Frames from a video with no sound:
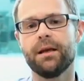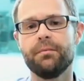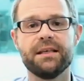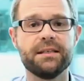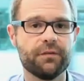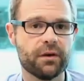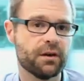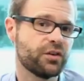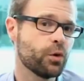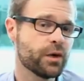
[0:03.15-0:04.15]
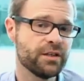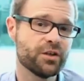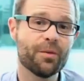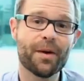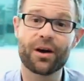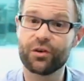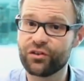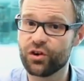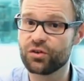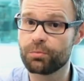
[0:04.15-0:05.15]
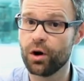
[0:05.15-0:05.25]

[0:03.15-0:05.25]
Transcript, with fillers: little bit different and talking to you about a research